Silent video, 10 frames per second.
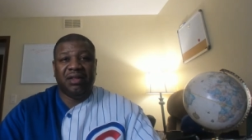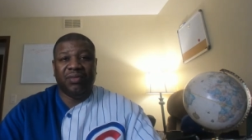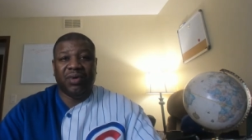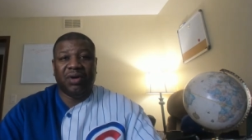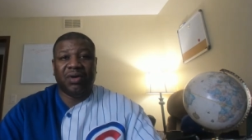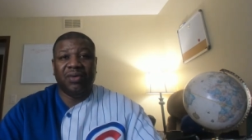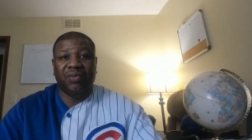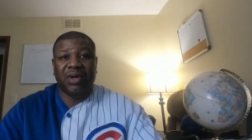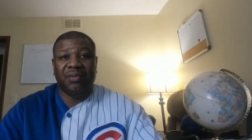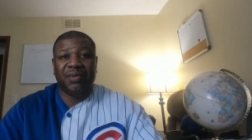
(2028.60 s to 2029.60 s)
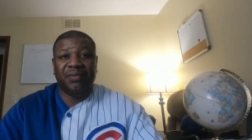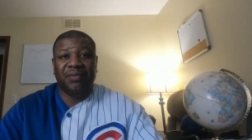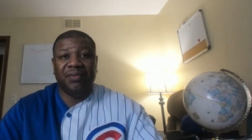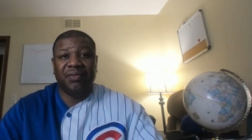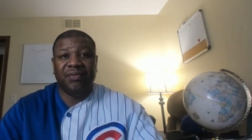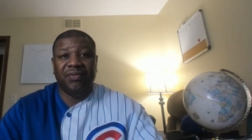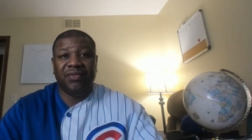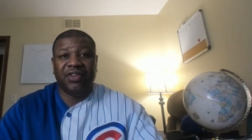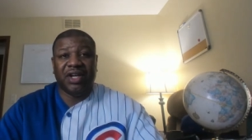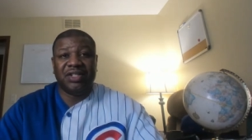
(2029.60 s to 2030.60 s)
the walking weapon,
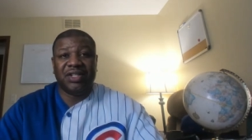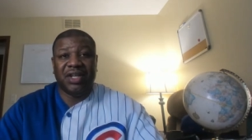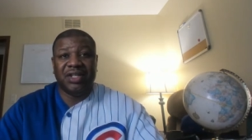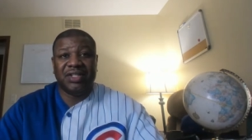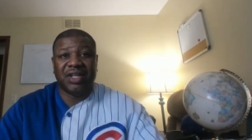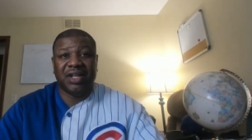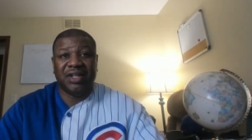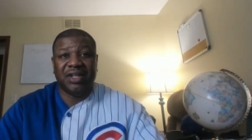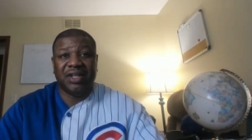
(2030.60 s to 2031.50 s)
Josh Alexander.